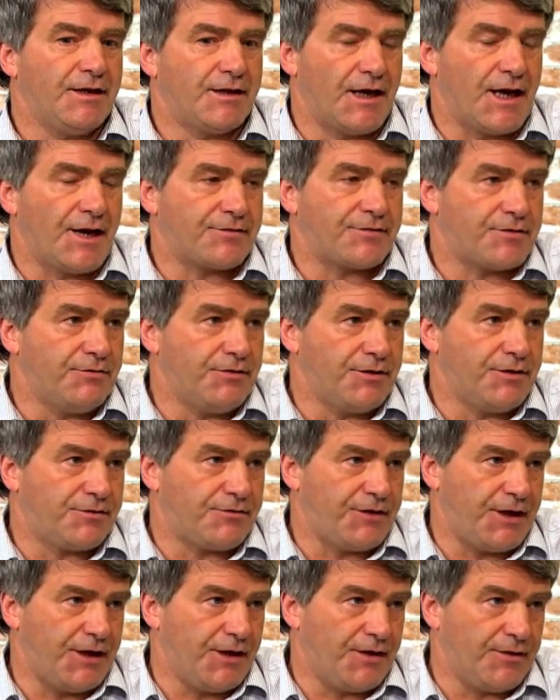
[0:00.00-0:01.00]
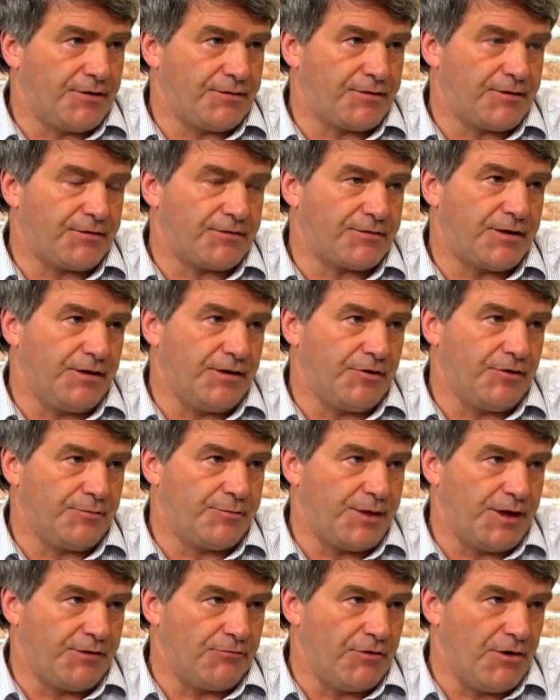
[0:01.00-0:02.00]
the last two or three years is the
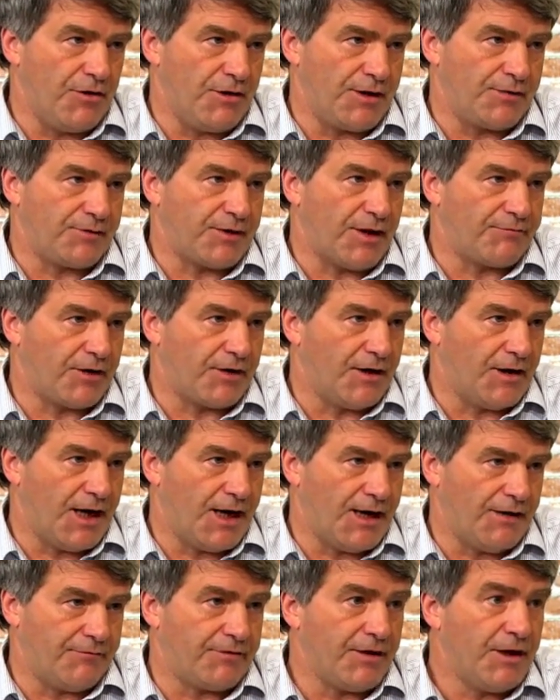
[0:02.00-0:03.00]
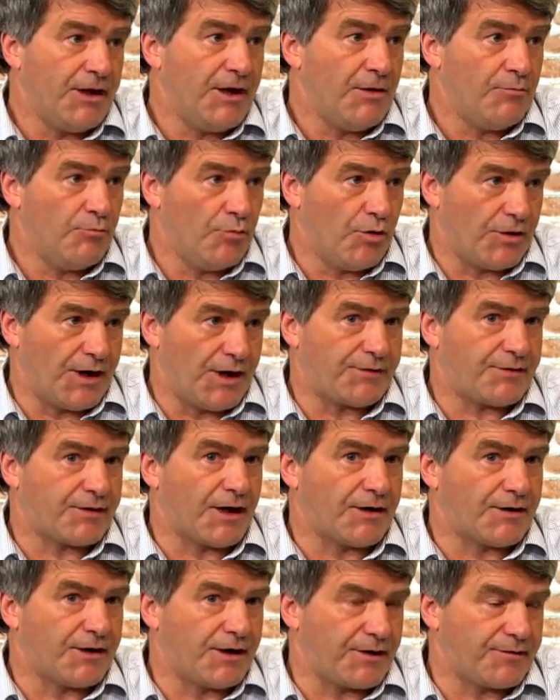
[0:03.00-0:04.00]
European rulings have more or less
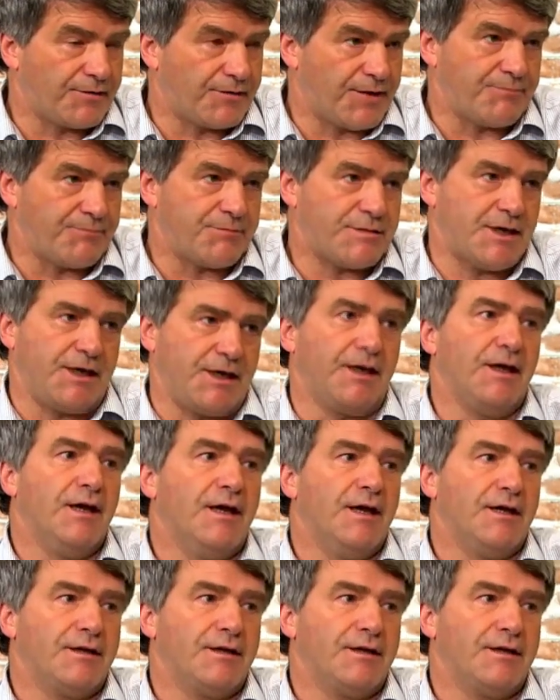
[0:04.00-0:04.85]
started accepting